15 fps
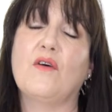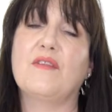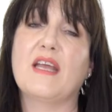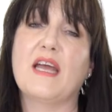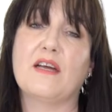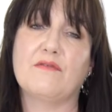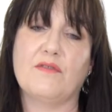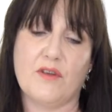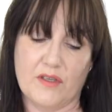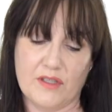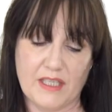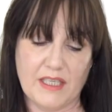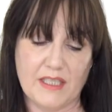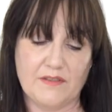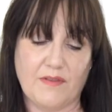the
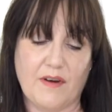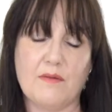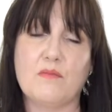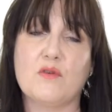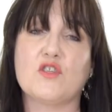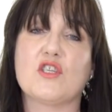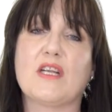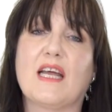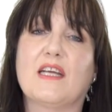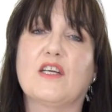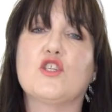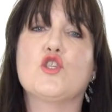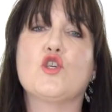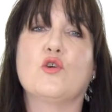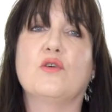advert it's very much like
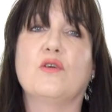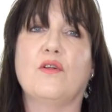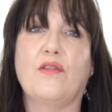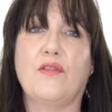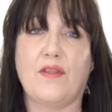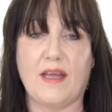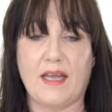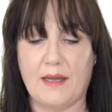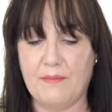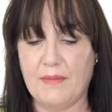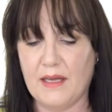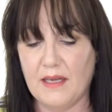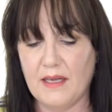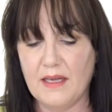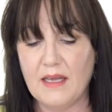a jungle theme.
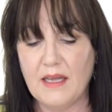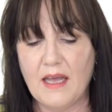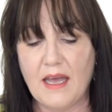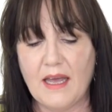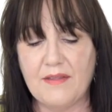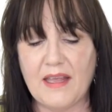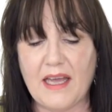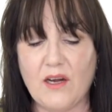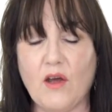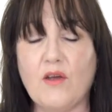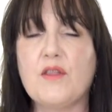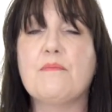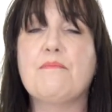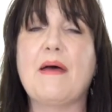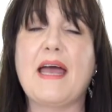And then
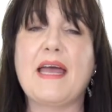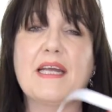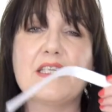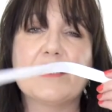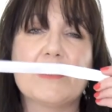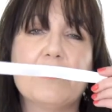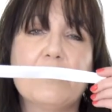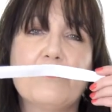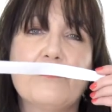on the base,